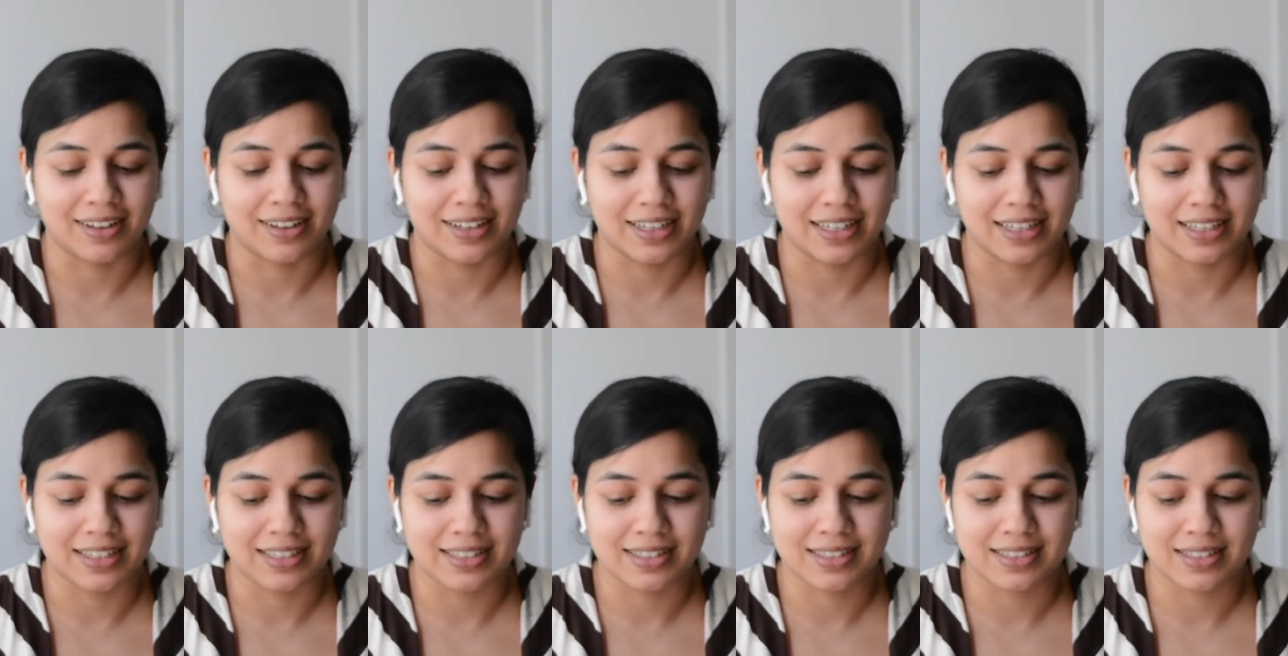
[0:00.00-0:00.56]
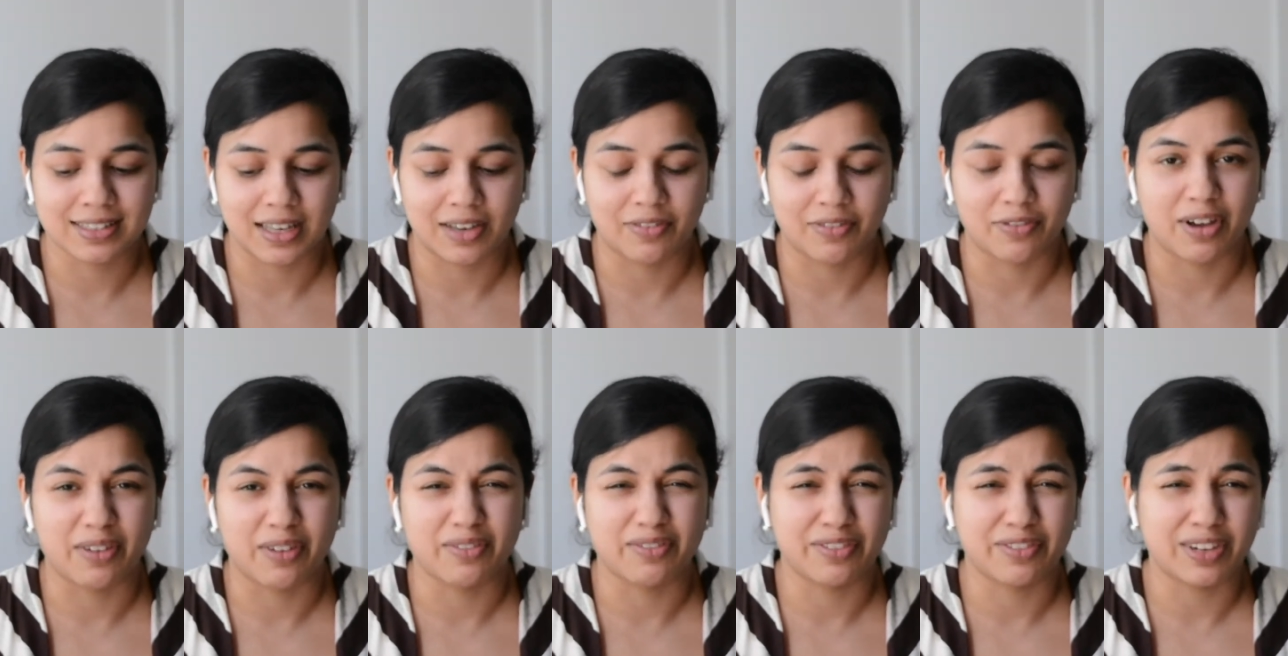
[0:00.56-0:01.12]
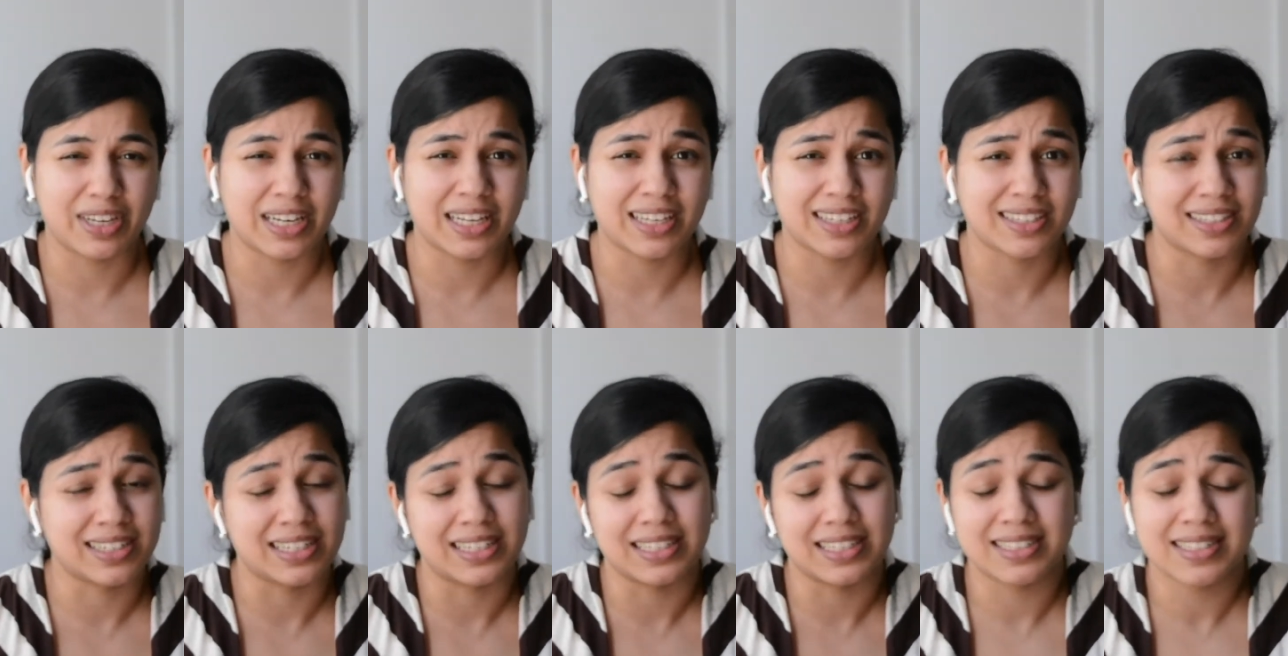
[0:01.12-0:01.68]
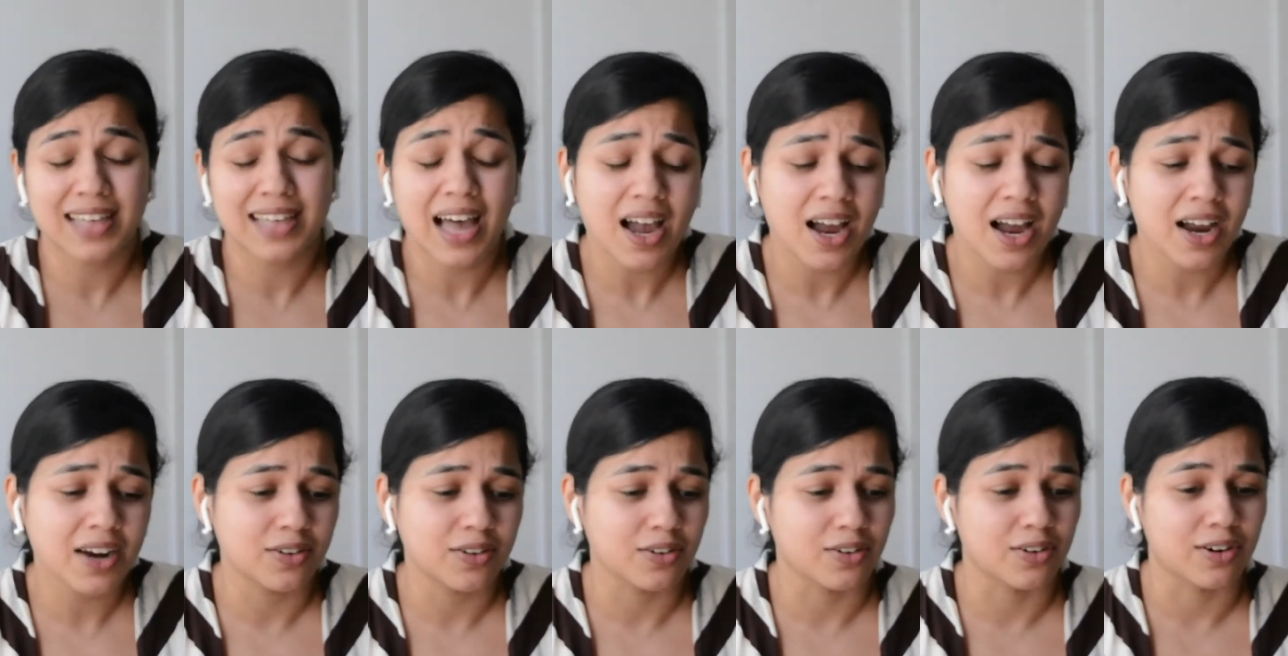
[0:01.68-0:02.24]
is if I'm feeling really
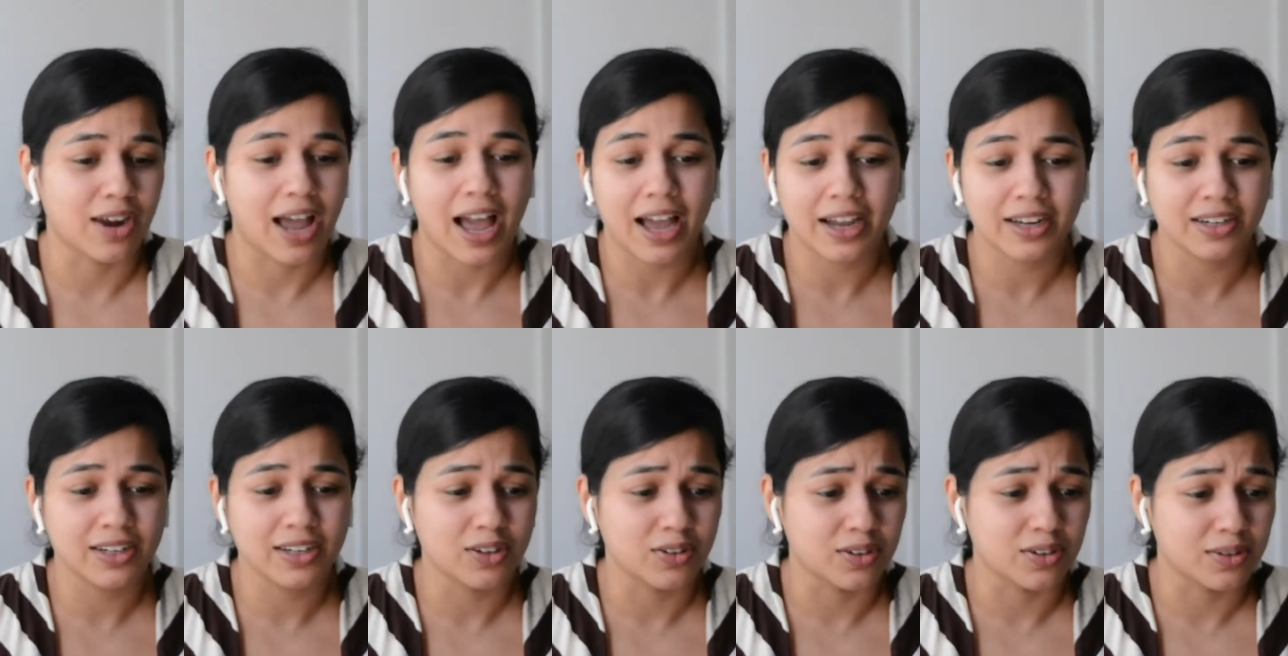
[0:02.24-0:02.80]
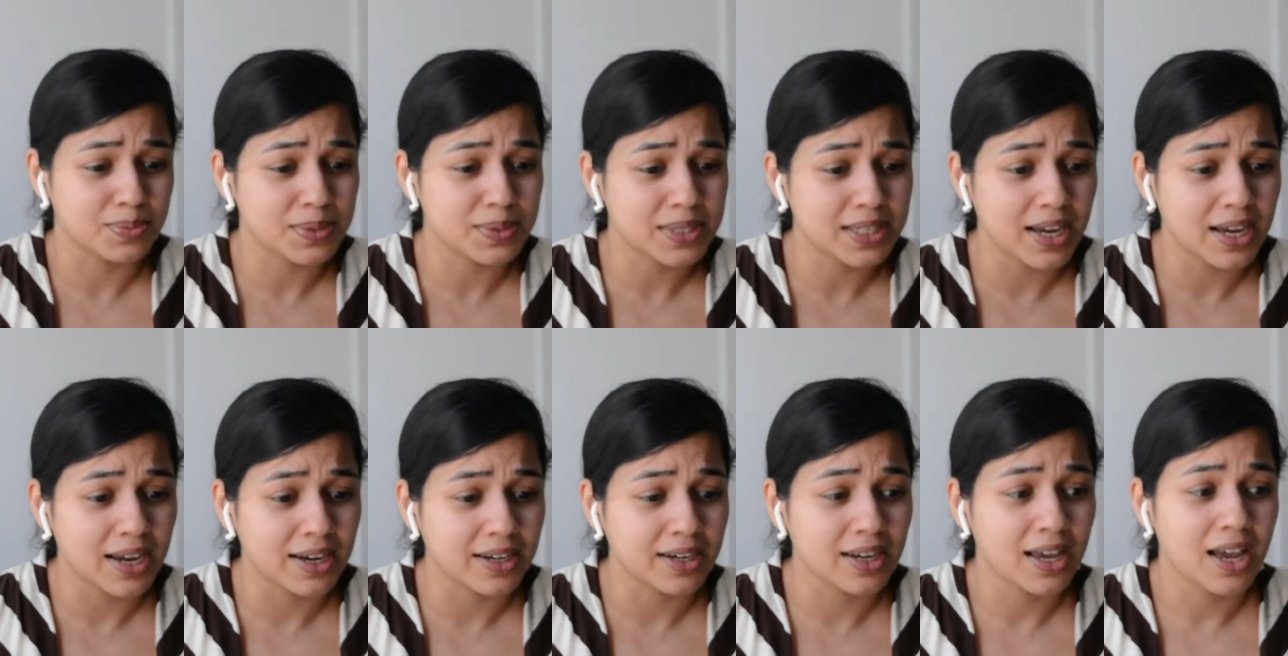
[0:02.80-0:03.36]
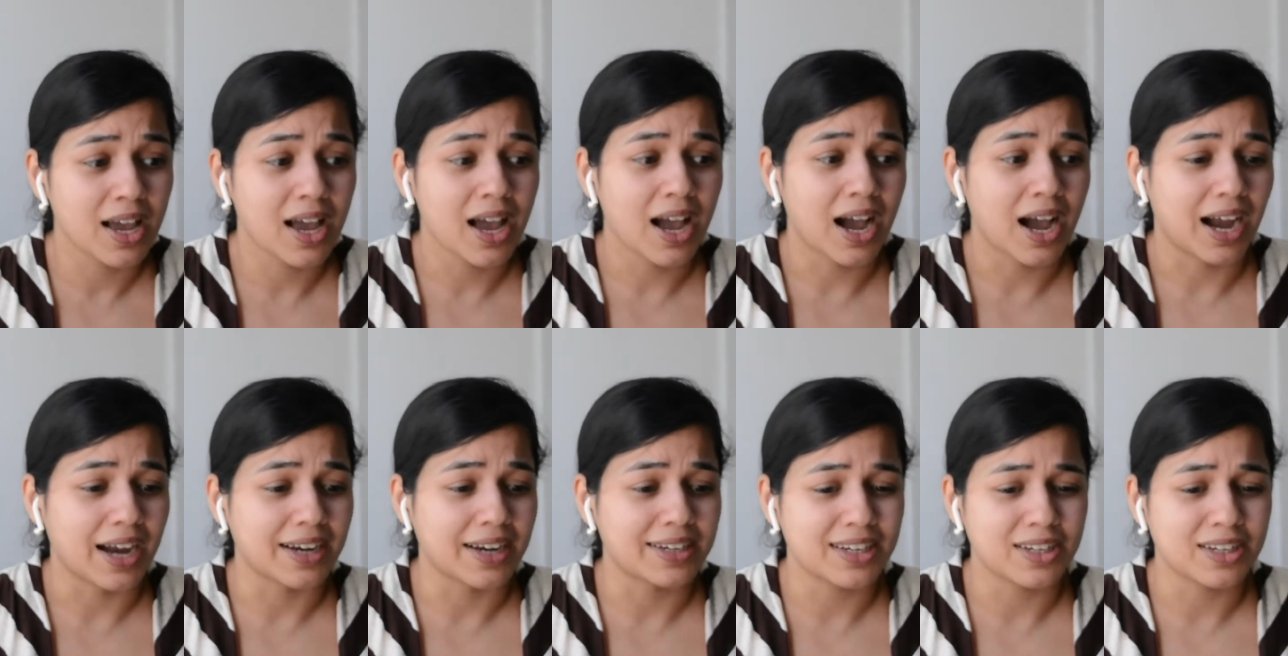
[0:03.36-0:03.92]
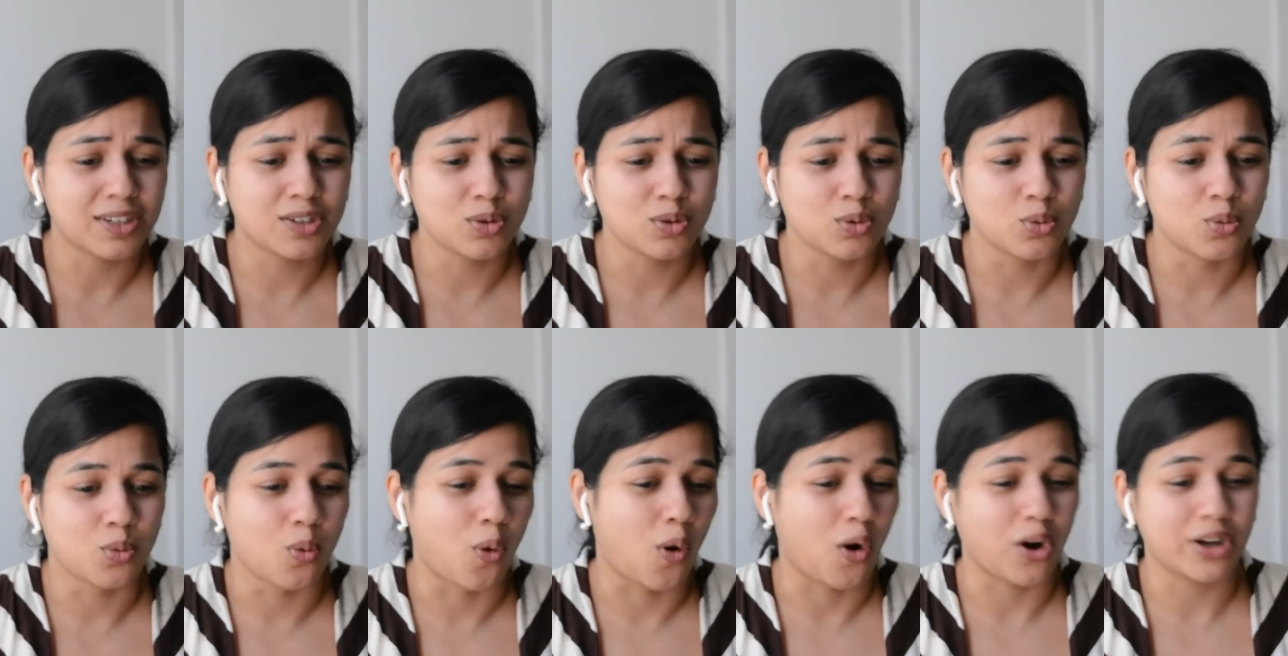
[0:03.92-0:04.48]
sad or angry or upset, I tend to
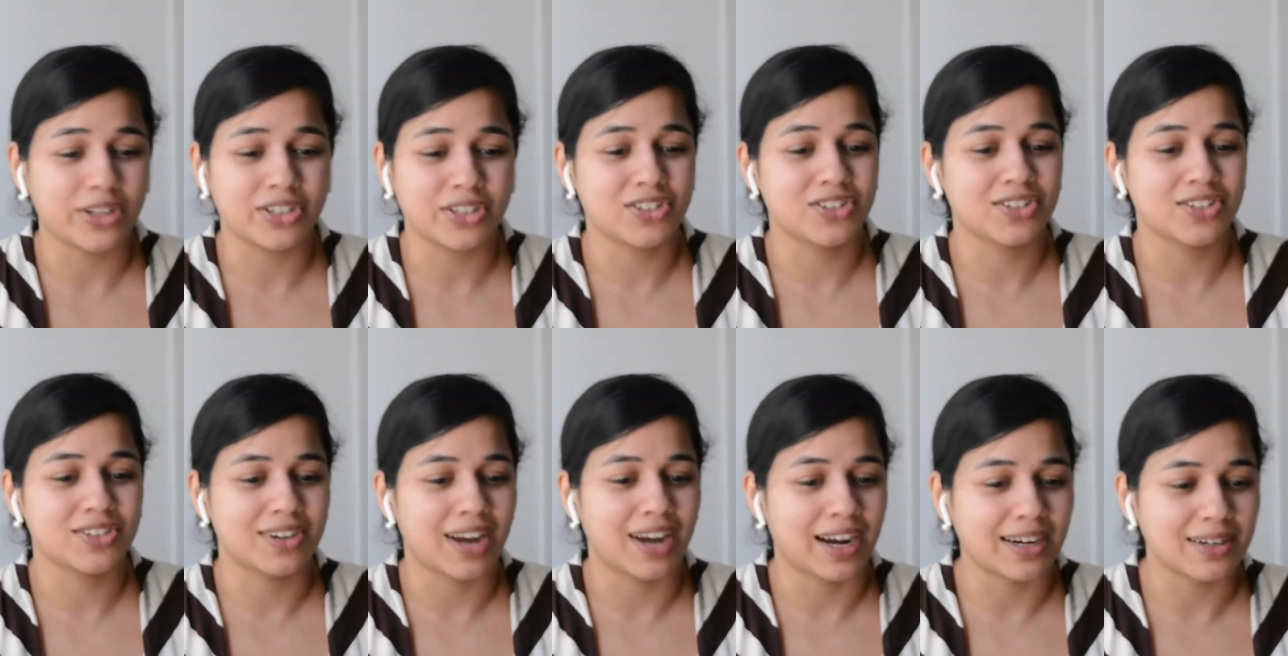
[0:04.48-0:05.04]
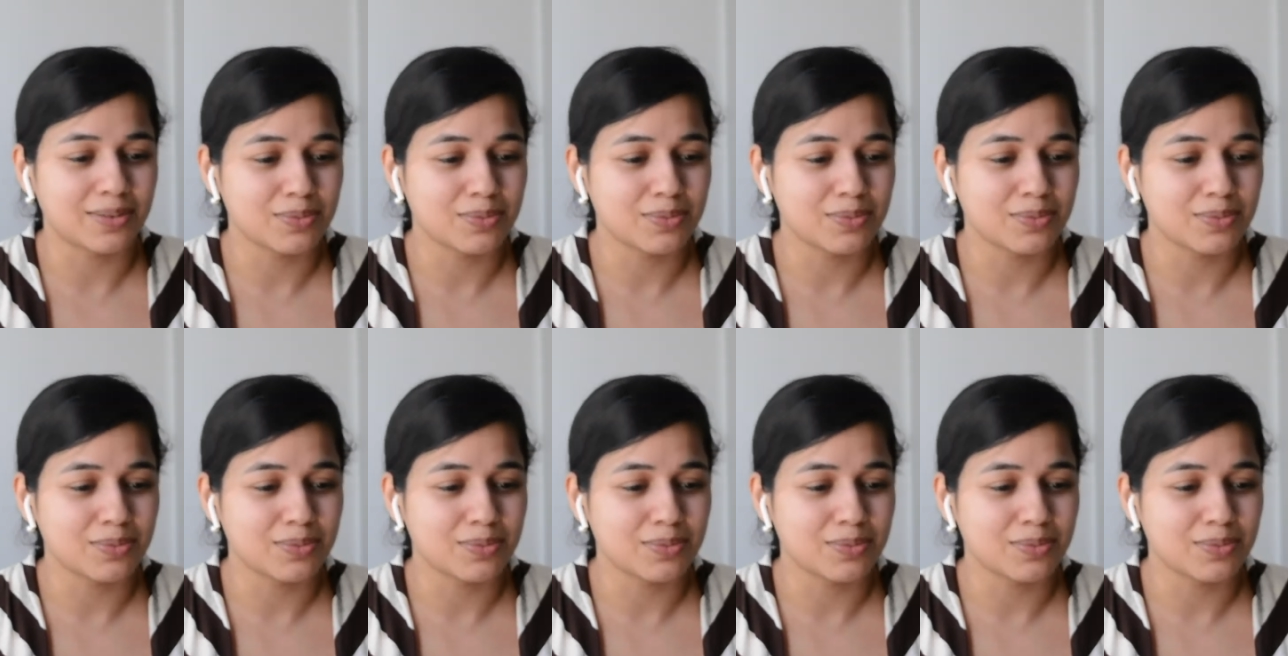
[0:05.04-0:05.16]
watch random